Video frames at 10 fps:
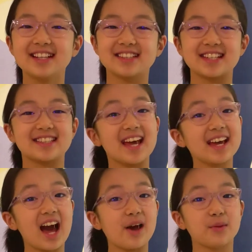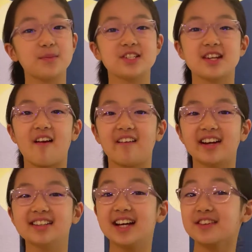Today I will be sharing
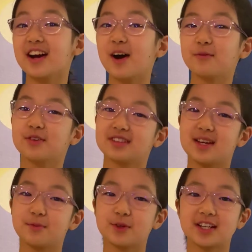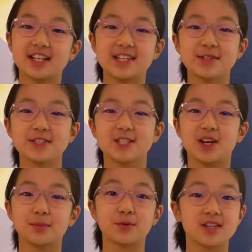another helpful tip we can use
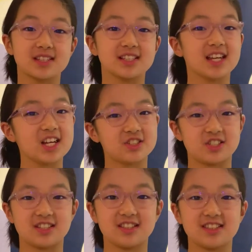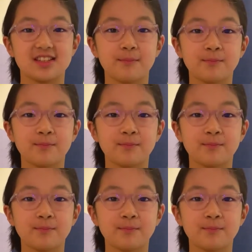during presentations.